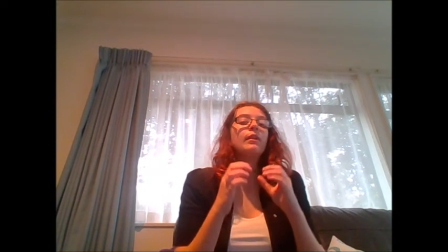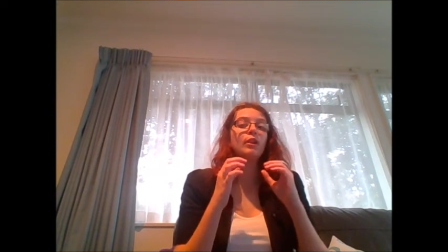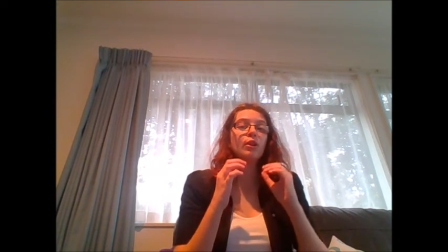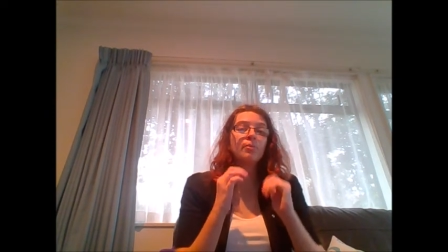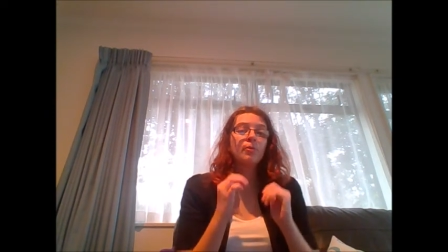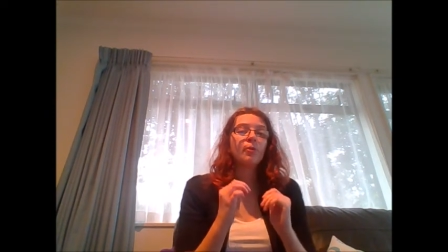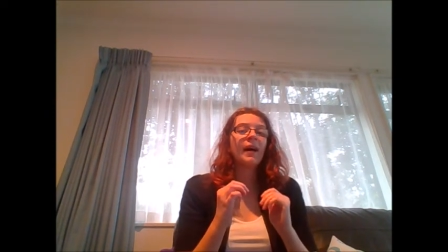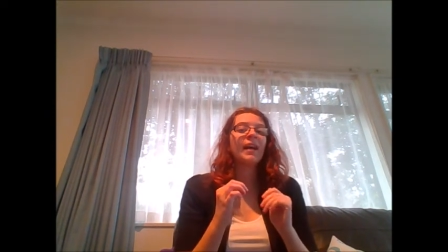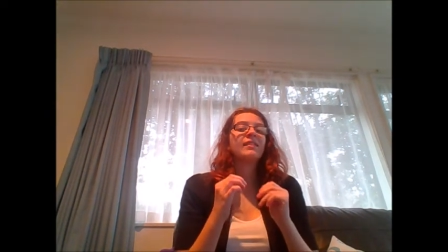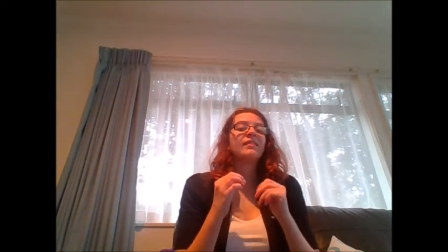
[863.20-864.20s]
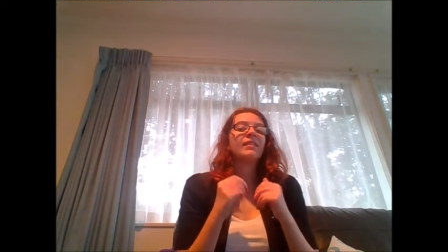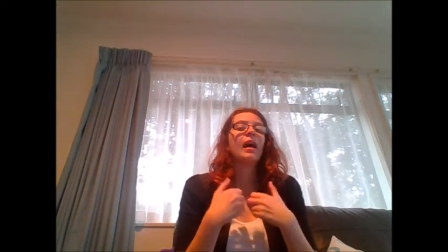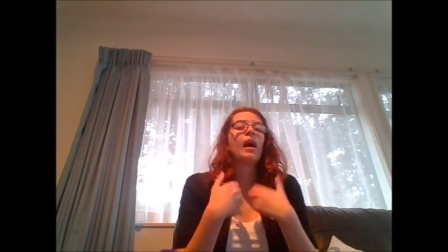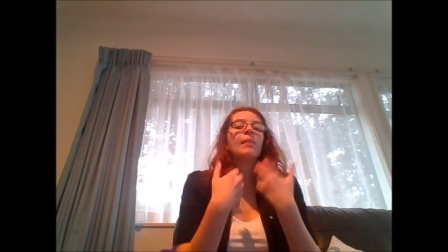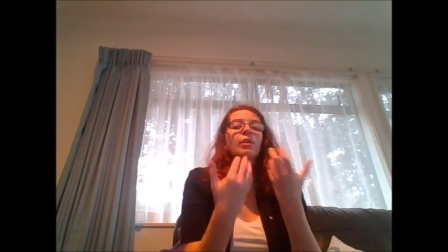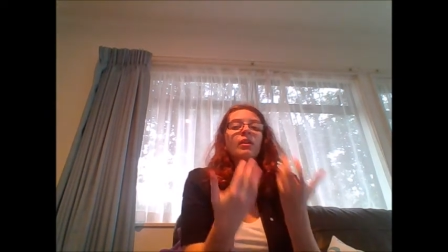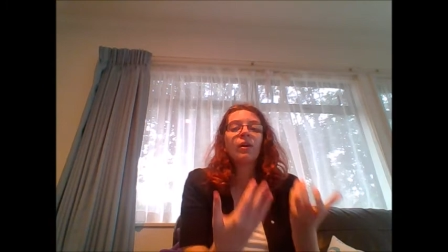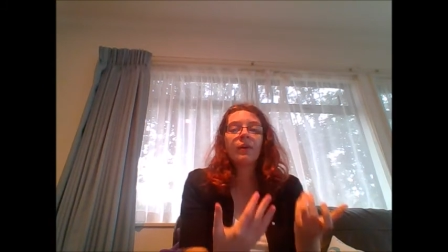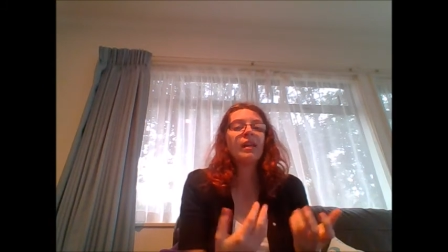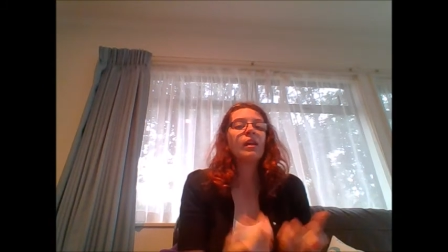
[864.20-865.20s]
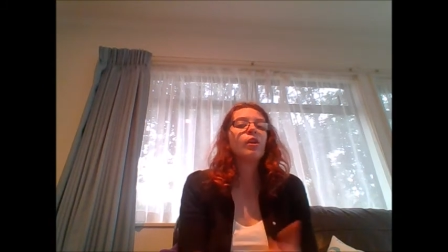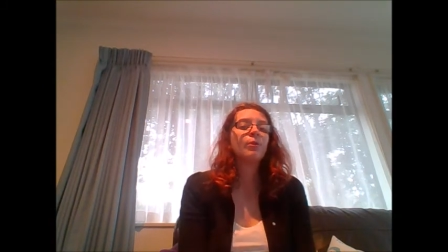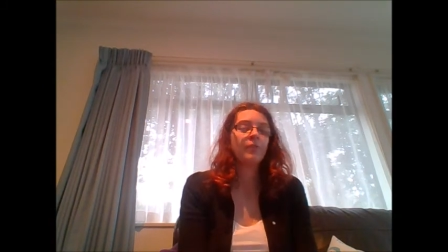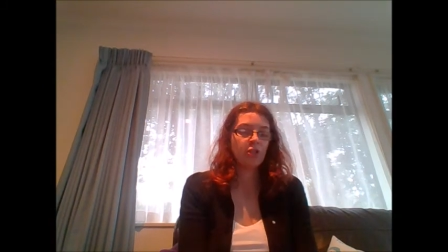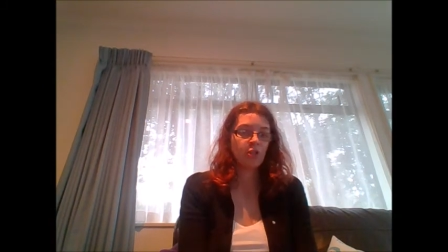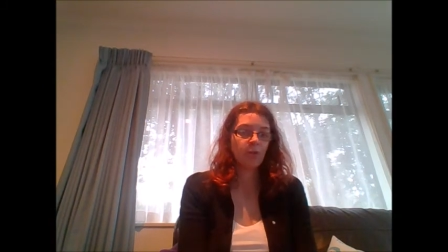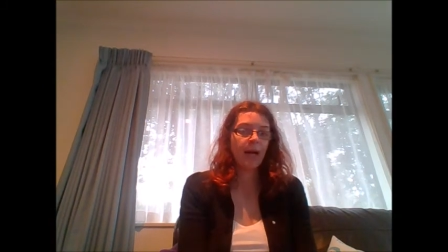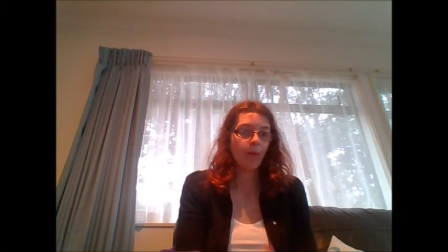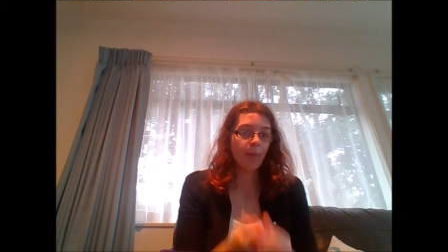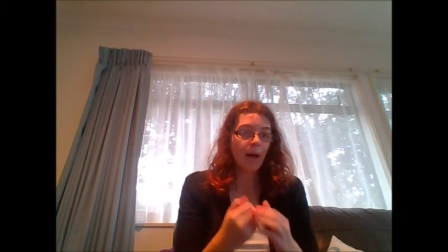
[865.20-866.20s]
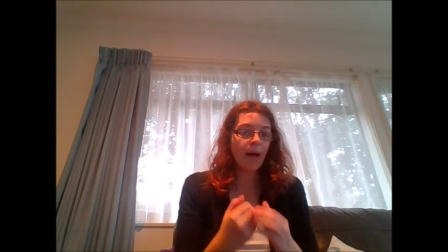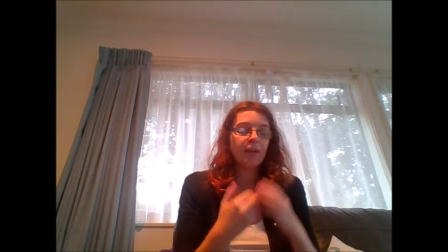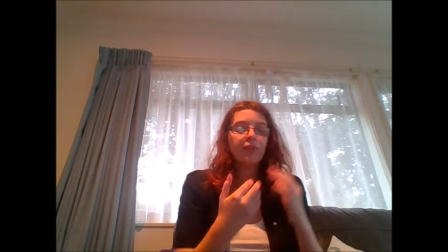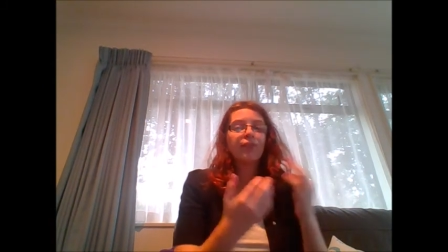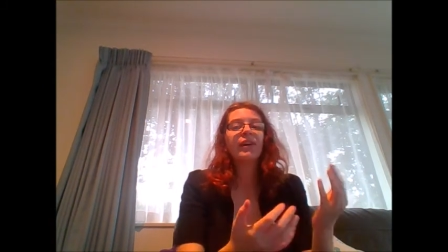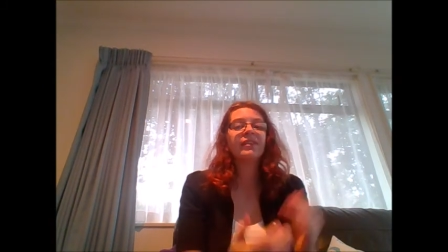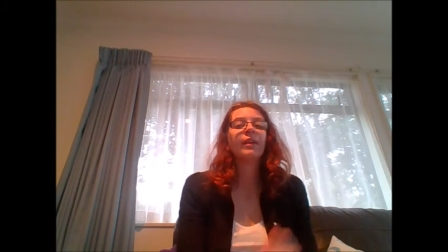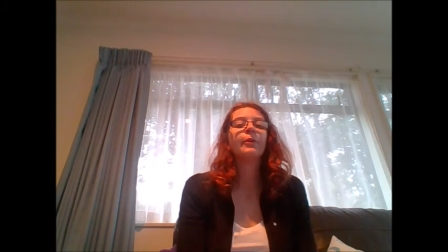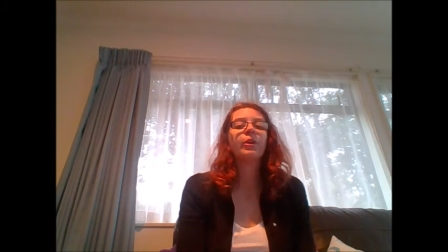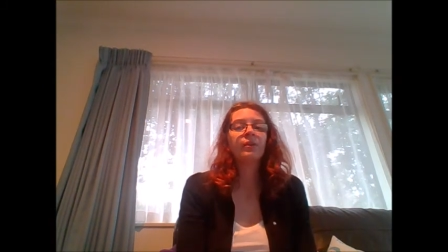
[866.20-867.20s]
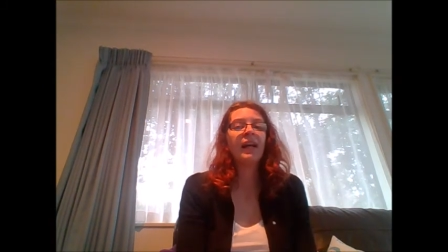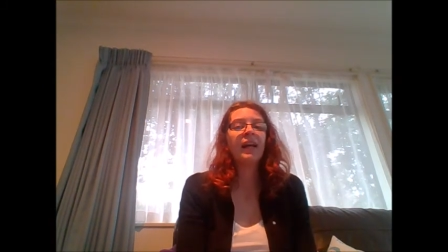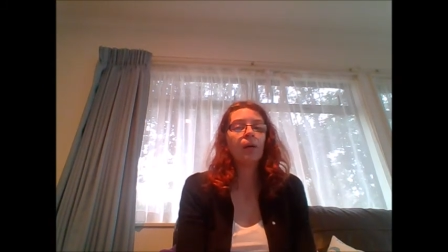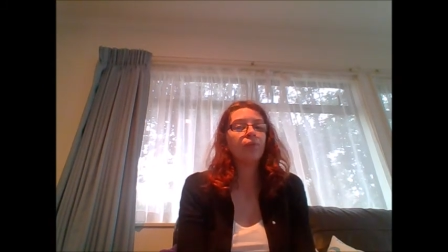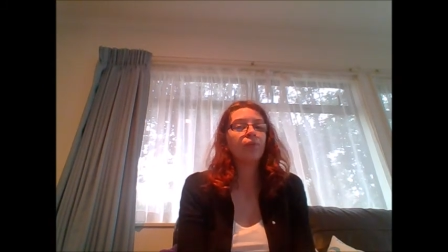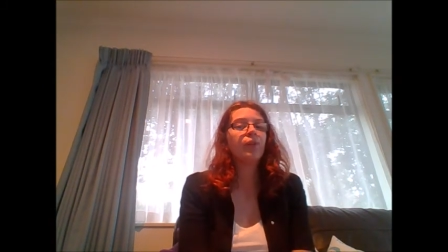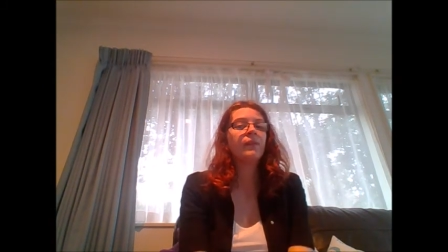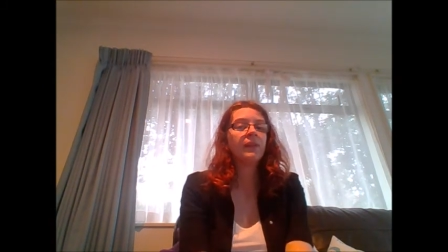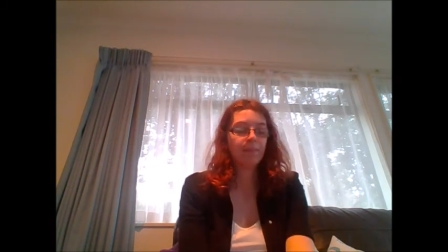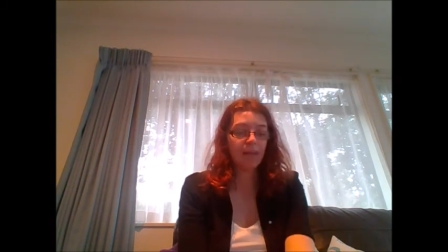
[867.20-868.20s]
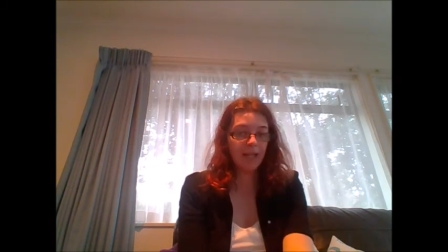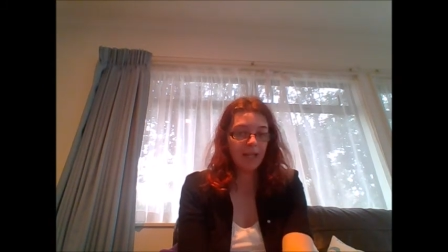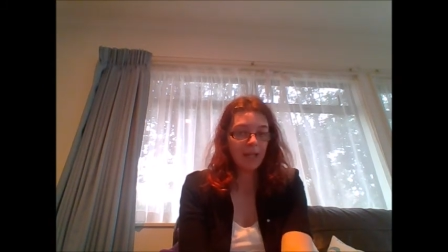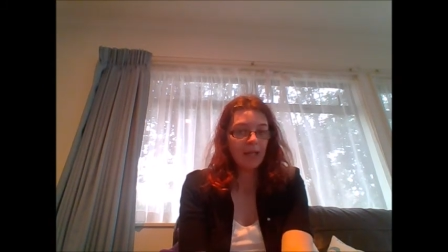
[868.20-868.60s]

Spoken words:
then you pull back and say, I'm going to go and get you professional help. I'm going to find someone who can help you further than me.